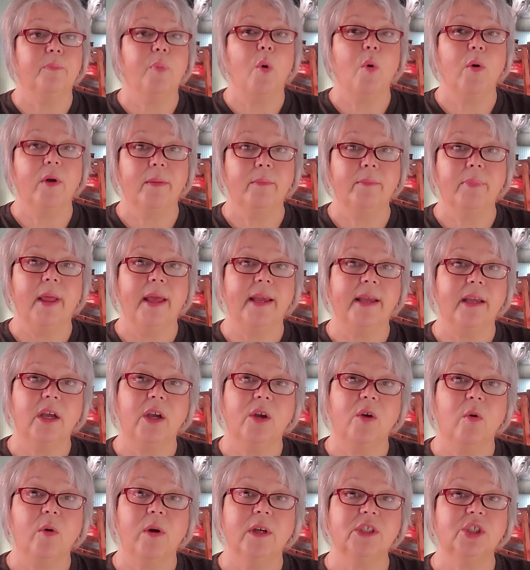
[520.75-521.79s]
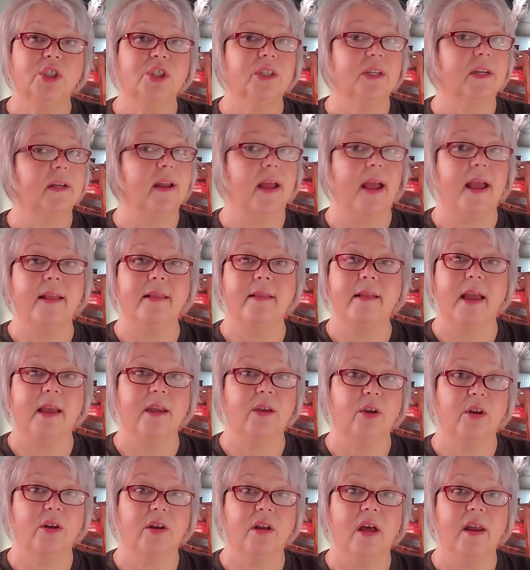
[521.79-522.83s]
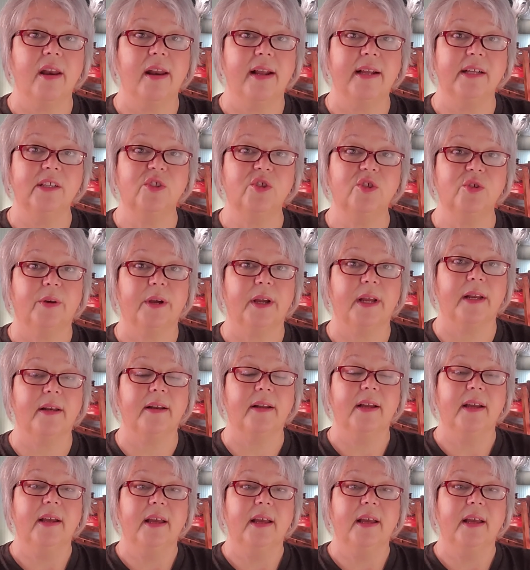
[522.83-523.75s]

point blank a question and they could not answer it.